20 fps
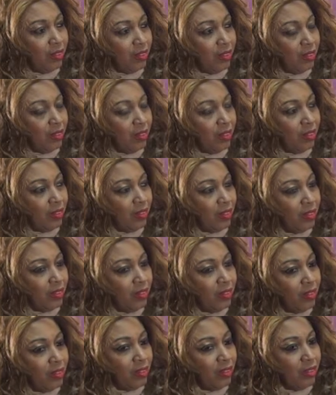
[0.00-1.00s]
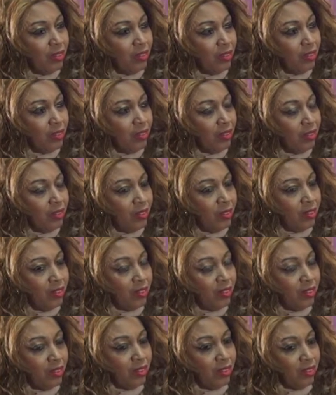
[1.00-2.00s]

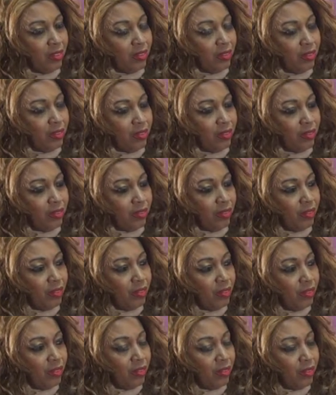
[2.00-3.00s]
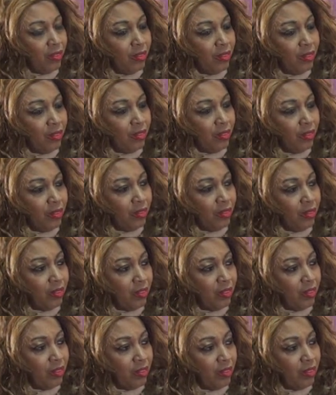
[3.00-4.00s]

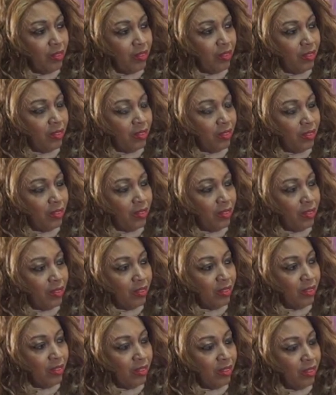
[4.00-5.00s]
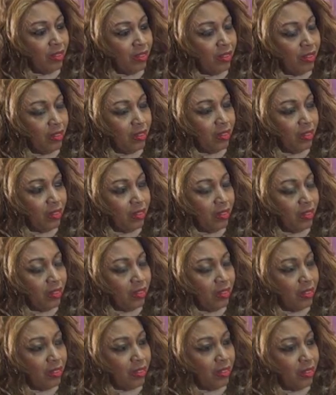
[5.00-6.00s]
(not speaking)